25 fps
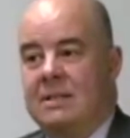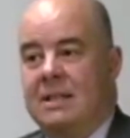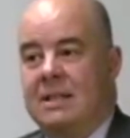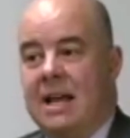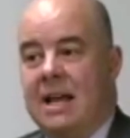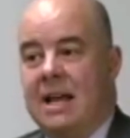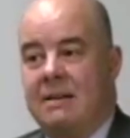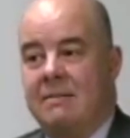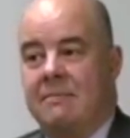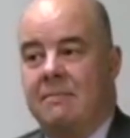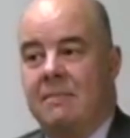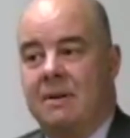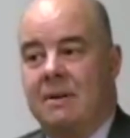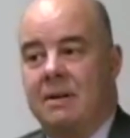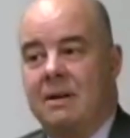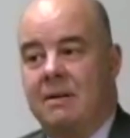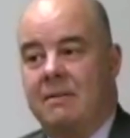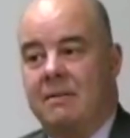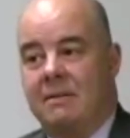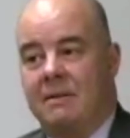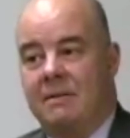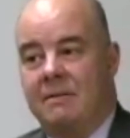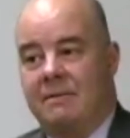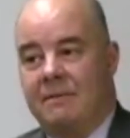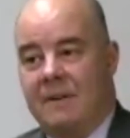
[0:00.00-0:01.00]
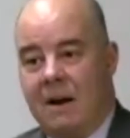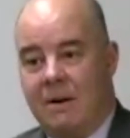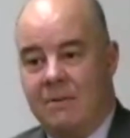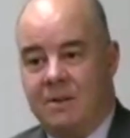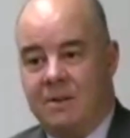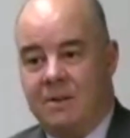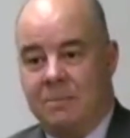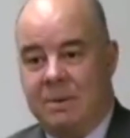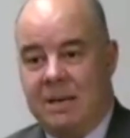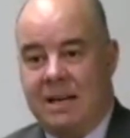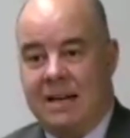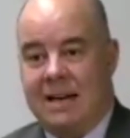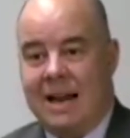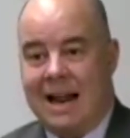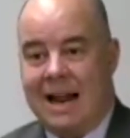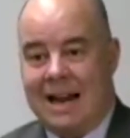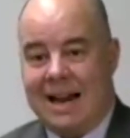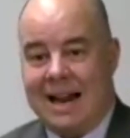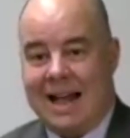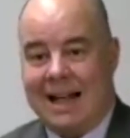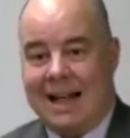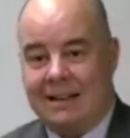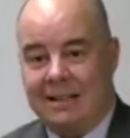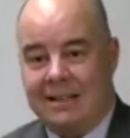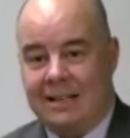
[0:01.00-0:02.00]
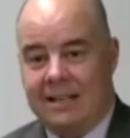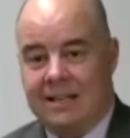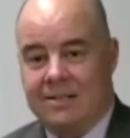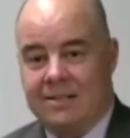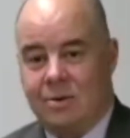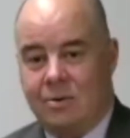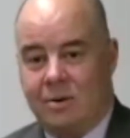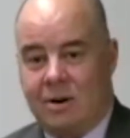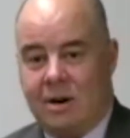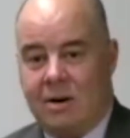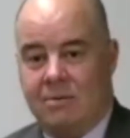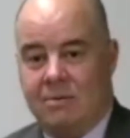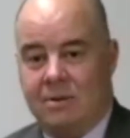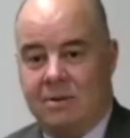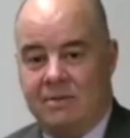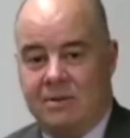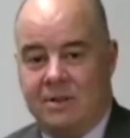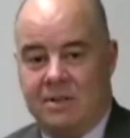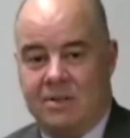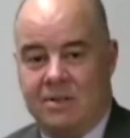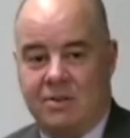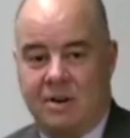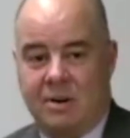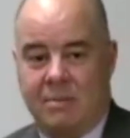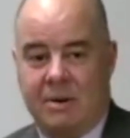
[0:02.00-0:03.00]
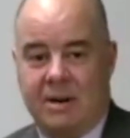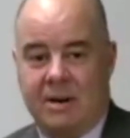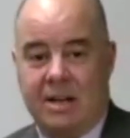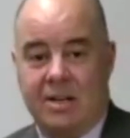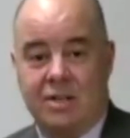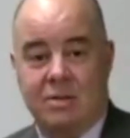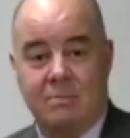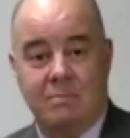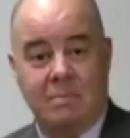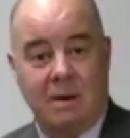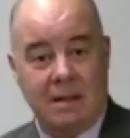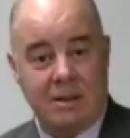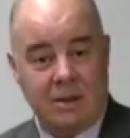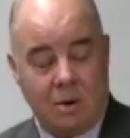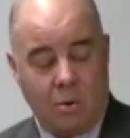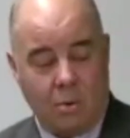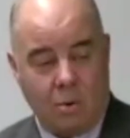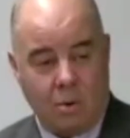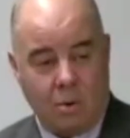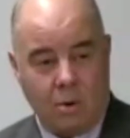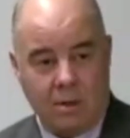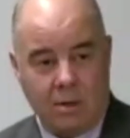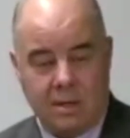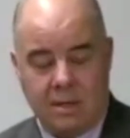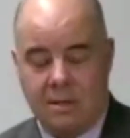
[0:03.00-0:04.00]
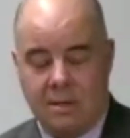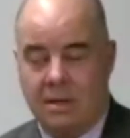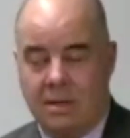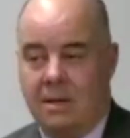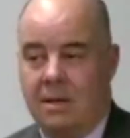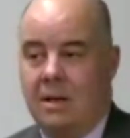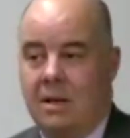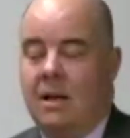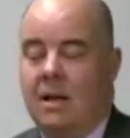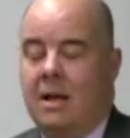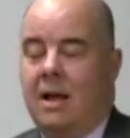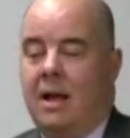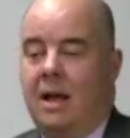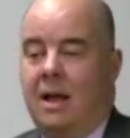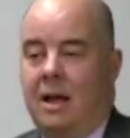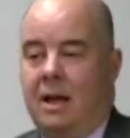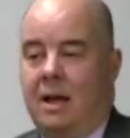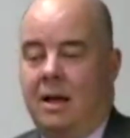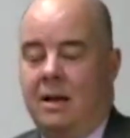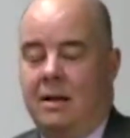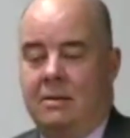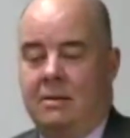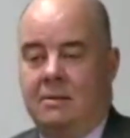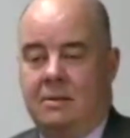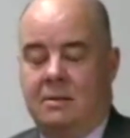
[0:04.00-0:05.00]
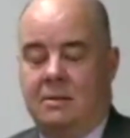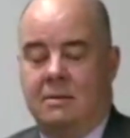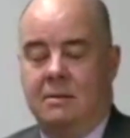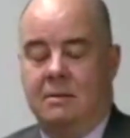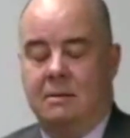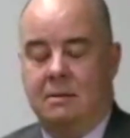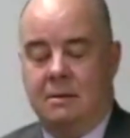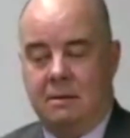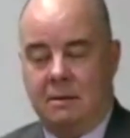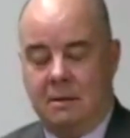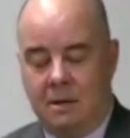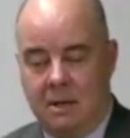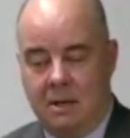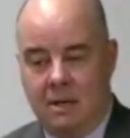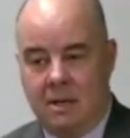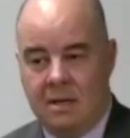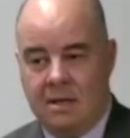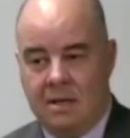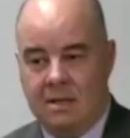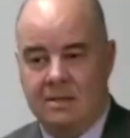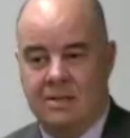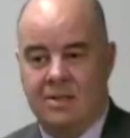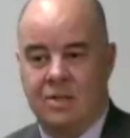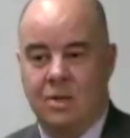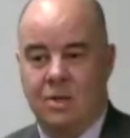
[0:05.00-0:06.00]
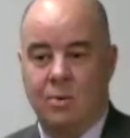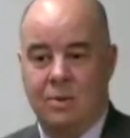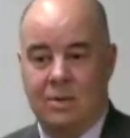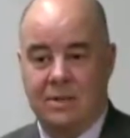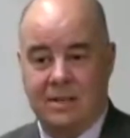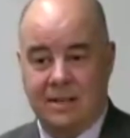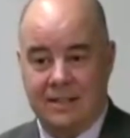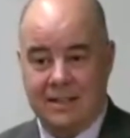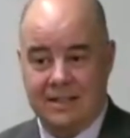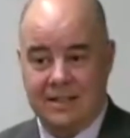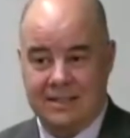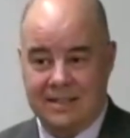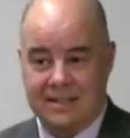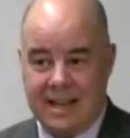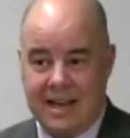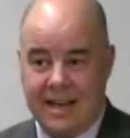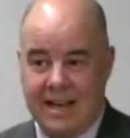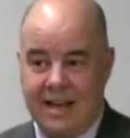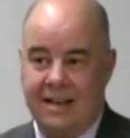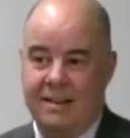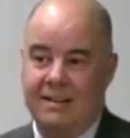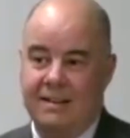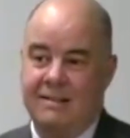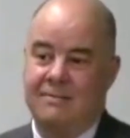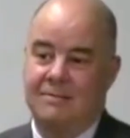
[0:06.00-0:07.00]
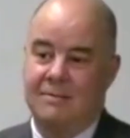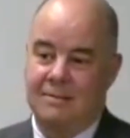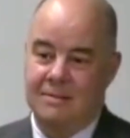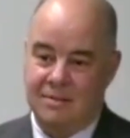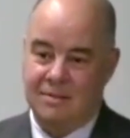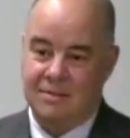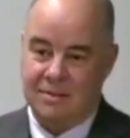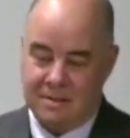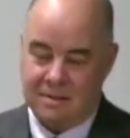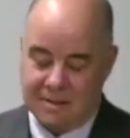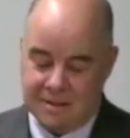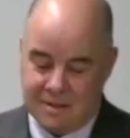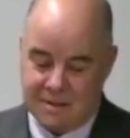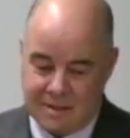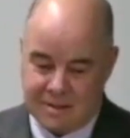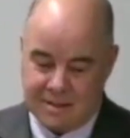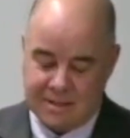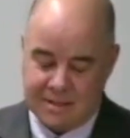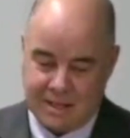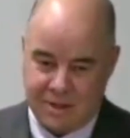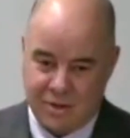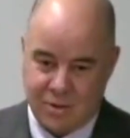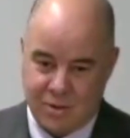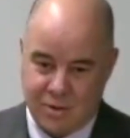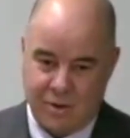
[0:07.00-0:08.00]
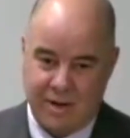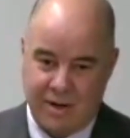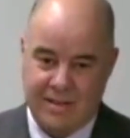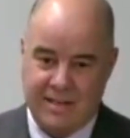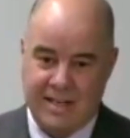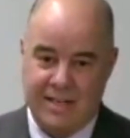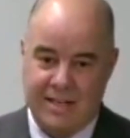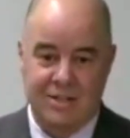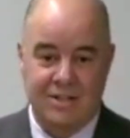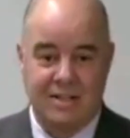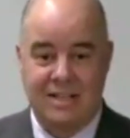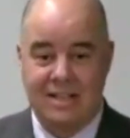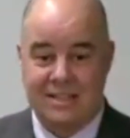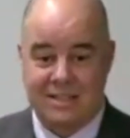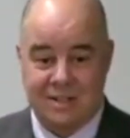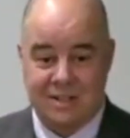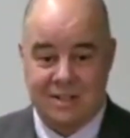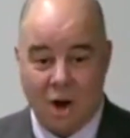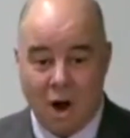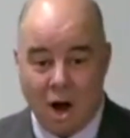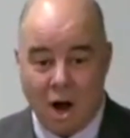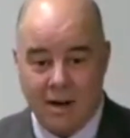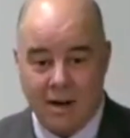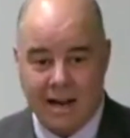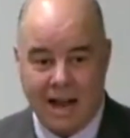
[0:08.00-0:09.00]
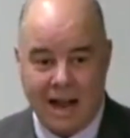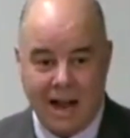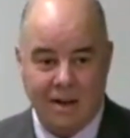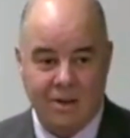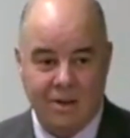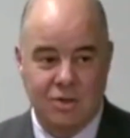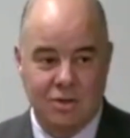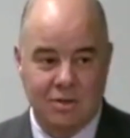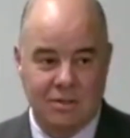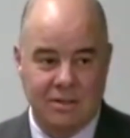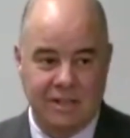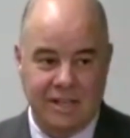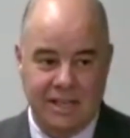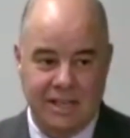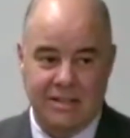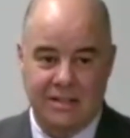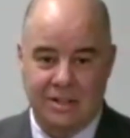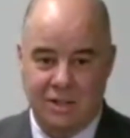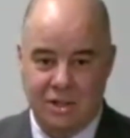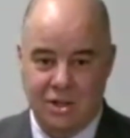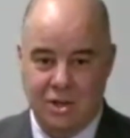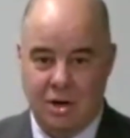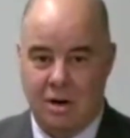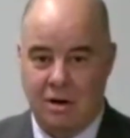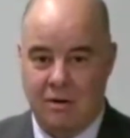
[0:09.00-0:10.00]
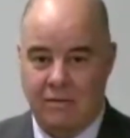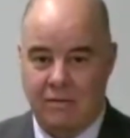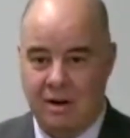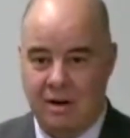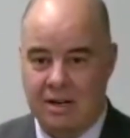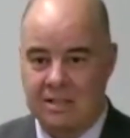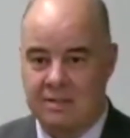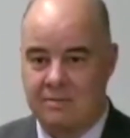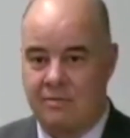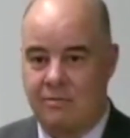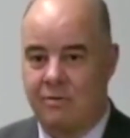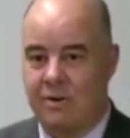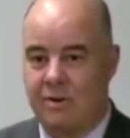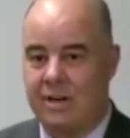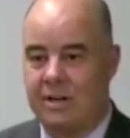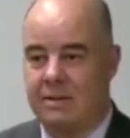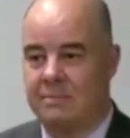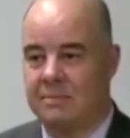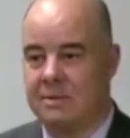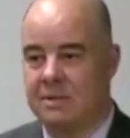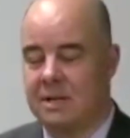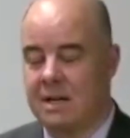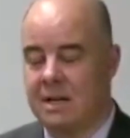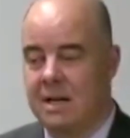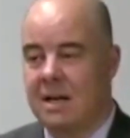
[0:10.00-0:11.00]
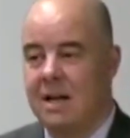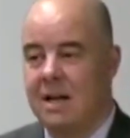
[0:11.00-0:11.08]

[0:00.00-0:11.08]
then found to be an analogous ground of discrimination by the court. And so to this day, sexual orientation is not actually in the Charter of Rights and Freedoms.